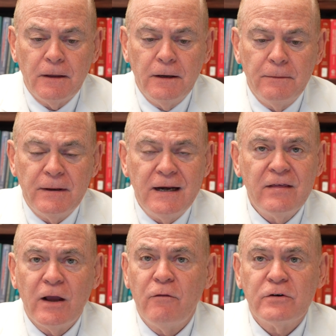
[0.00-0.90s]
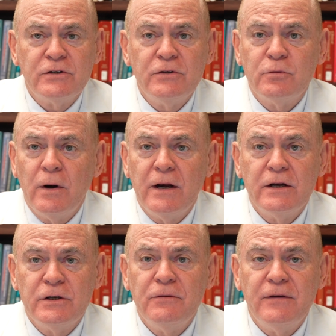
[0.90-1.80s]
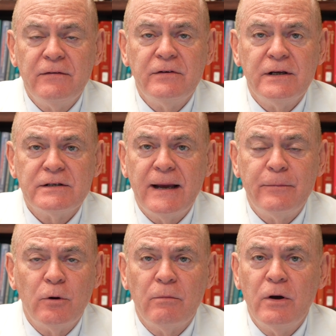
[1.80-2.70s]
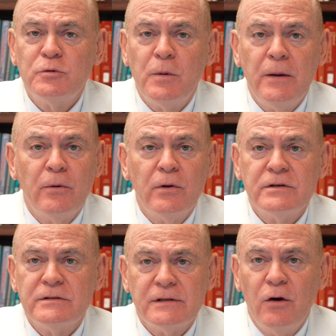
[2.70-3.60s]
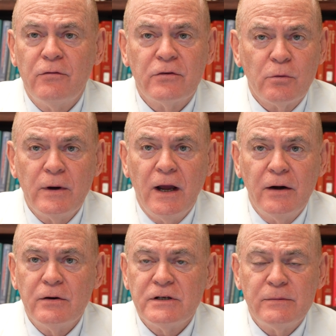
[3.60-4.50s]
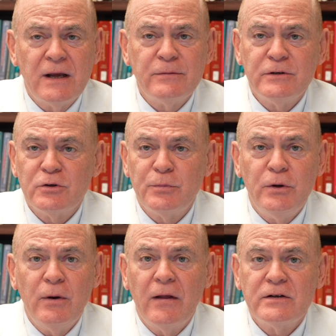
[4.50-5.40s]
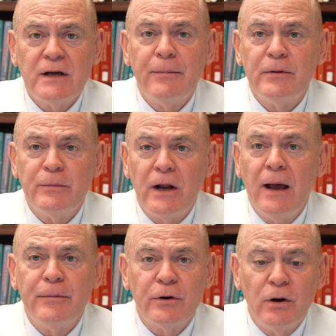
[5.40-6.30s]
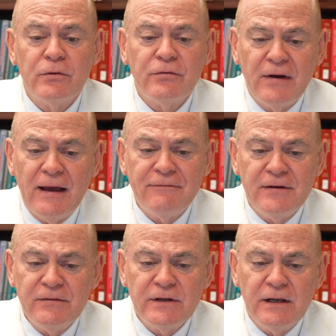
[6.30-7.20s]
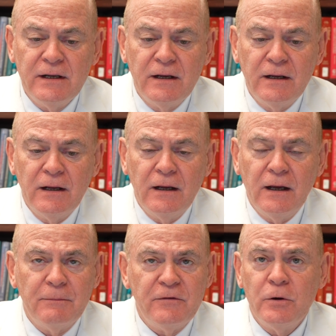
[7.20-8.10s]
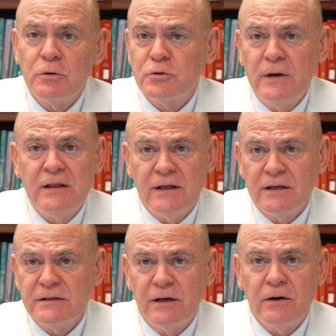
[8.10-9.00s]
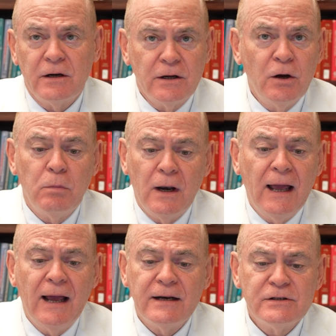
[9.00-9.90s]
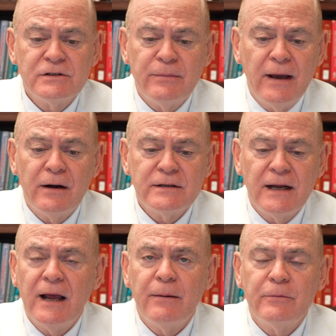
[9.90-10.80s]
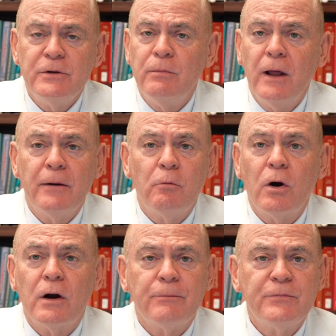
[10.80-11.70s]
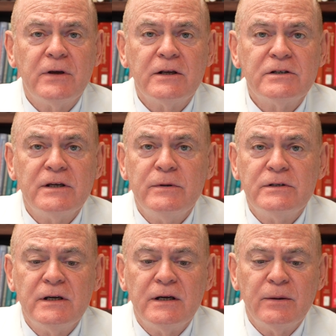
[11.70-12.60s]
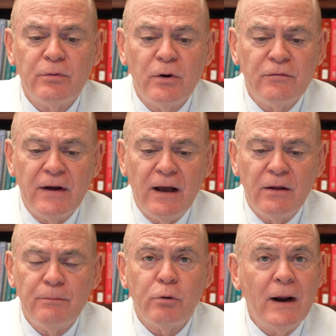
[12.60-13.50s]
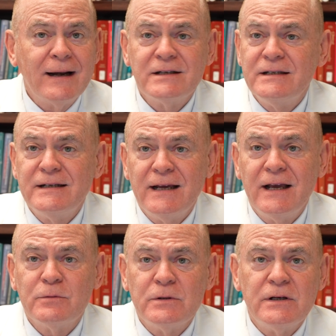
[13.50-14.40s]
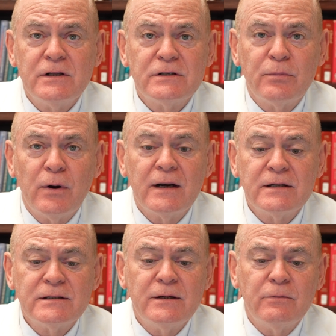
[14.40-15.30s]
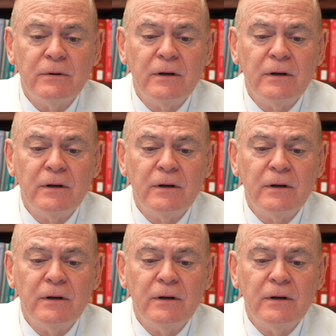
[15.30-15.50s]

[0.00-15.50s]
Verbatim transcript: Um, anything over 220 to 250 is abnormal. Most people, it's over 300. Sometimes it'll spew out of the top of the manometer over 550. Um, if you don't treat this, they're going to go blind. It's just a matter of time. We do blood work, take CBC chem profile, pregnancy tests. We see this in pregnancy,